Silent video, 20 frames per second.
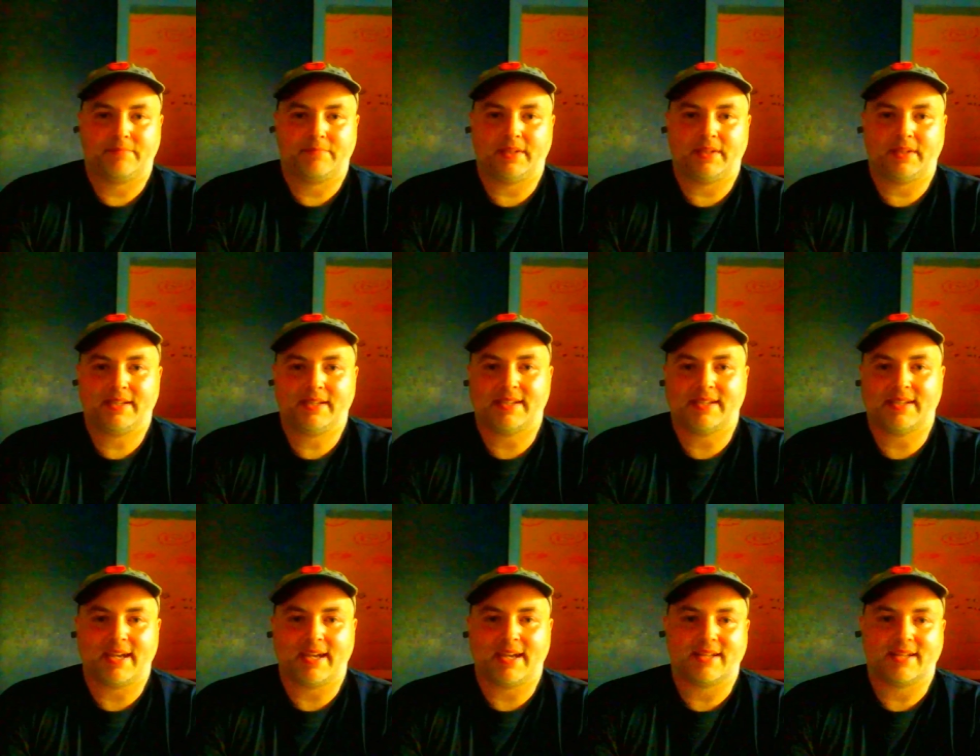But at least
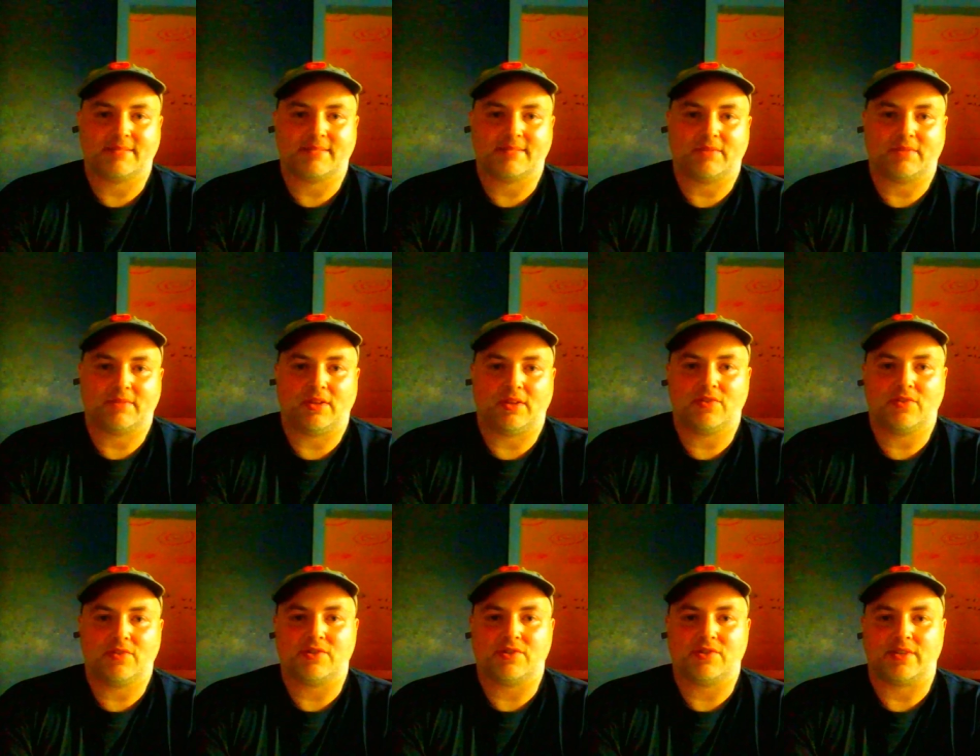I got some
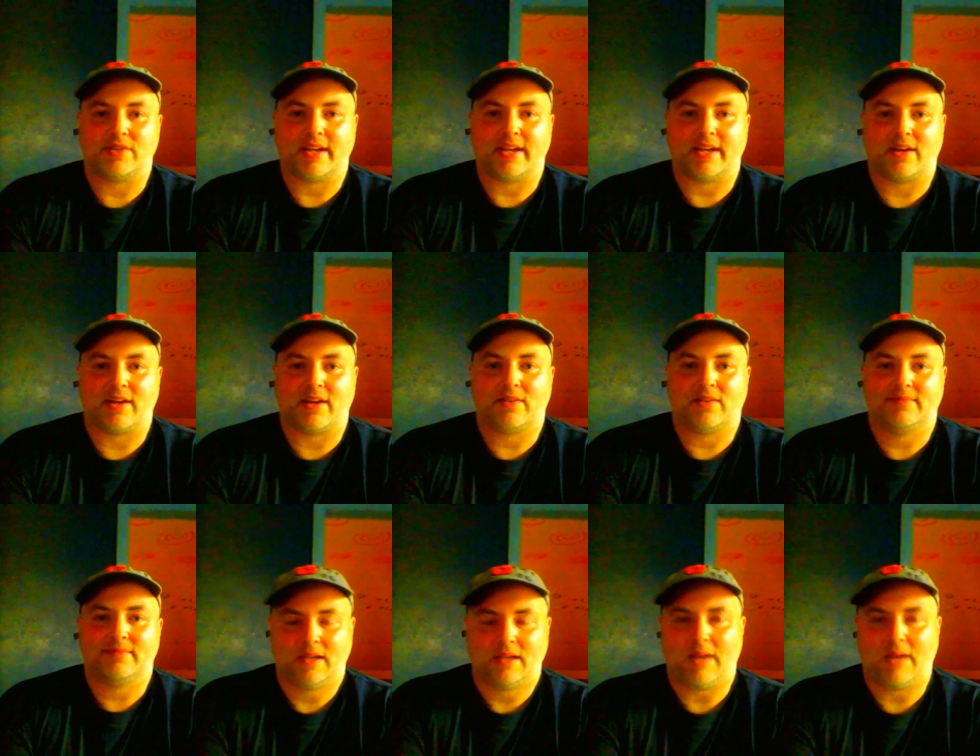closure there.